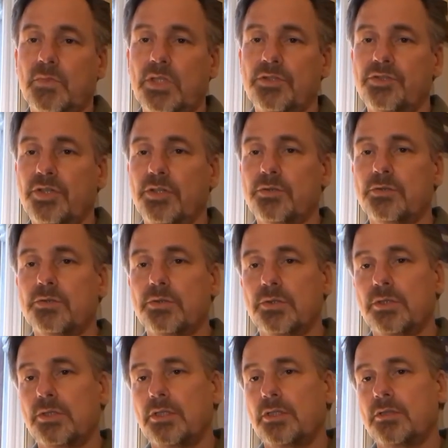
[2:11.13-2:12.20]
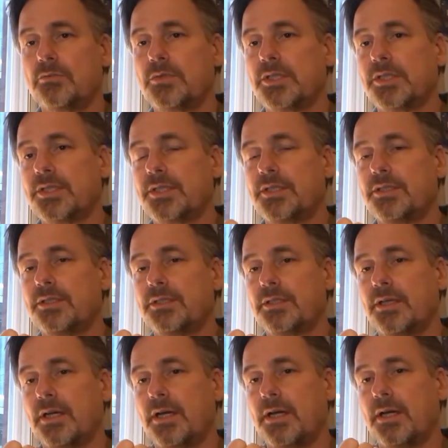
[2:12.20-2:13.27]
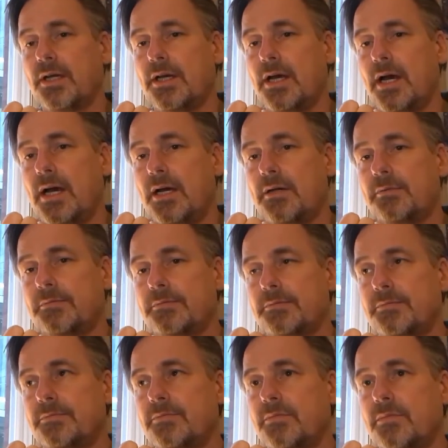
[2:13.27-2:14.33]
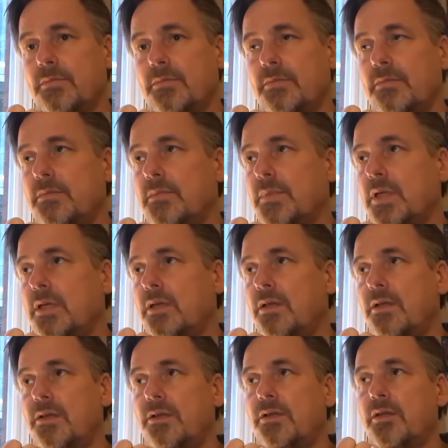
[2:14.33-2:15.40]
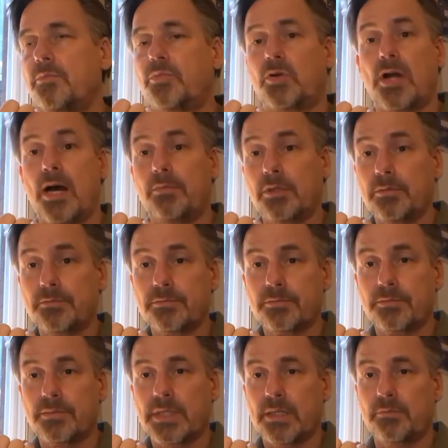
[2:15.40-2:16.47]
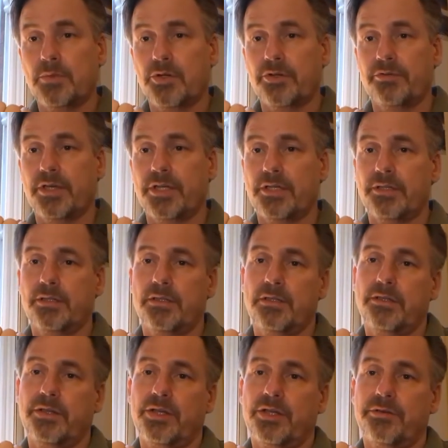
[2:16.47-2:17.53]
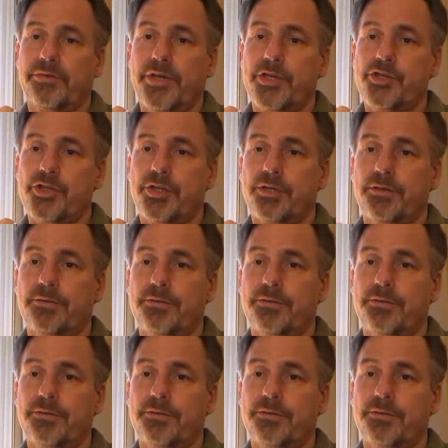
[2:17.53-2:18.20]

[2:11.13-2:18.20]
So, really, um, the, the problem that motivated the innovation,